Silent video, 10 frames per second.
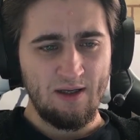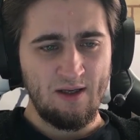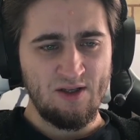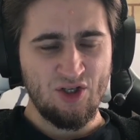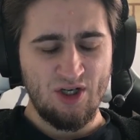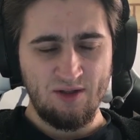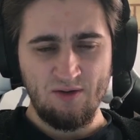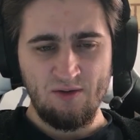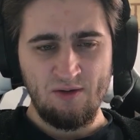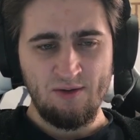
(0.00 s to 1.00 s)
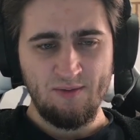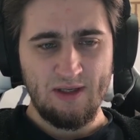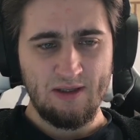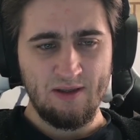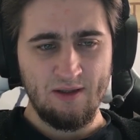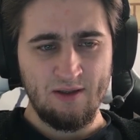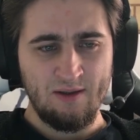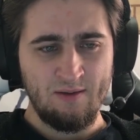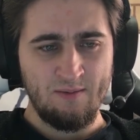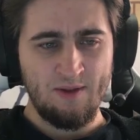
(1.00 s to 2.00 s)
In general,
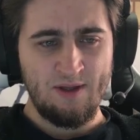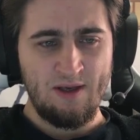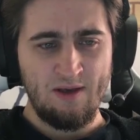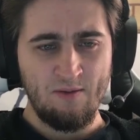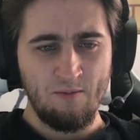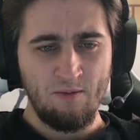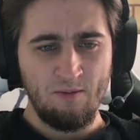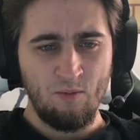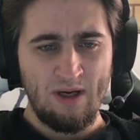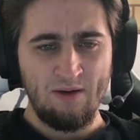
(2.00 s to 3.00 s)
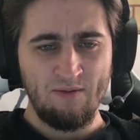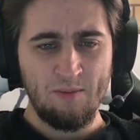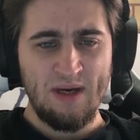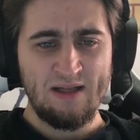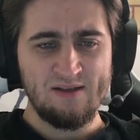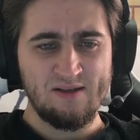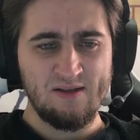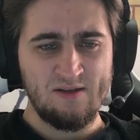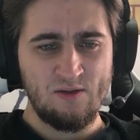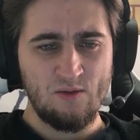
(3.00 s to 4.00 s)
the one of the maps
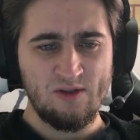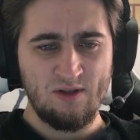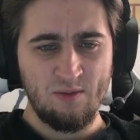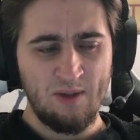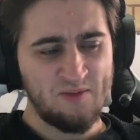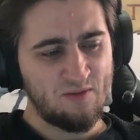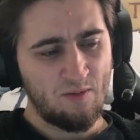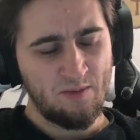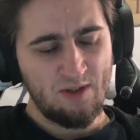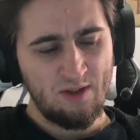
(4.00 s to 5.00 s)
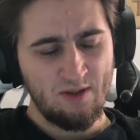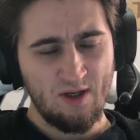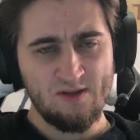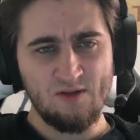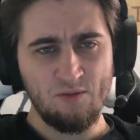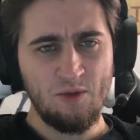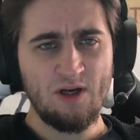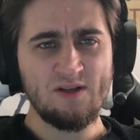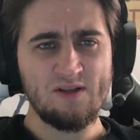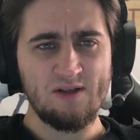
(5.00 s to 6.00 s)
is using the maps from the Guards 2
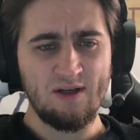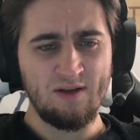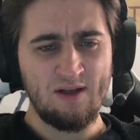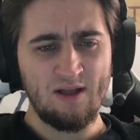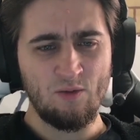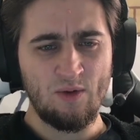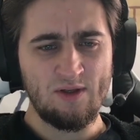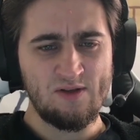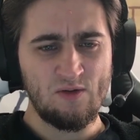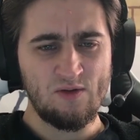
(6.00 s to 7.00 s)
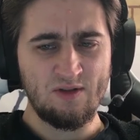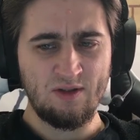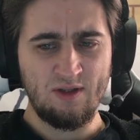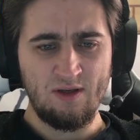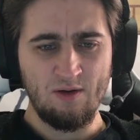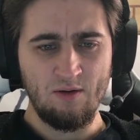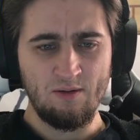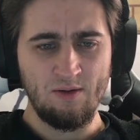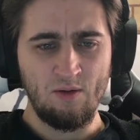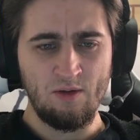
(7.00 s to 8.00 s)
box, and the other one is using the
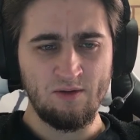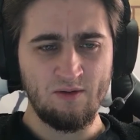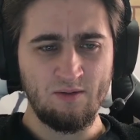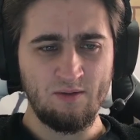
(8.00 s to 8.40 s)
old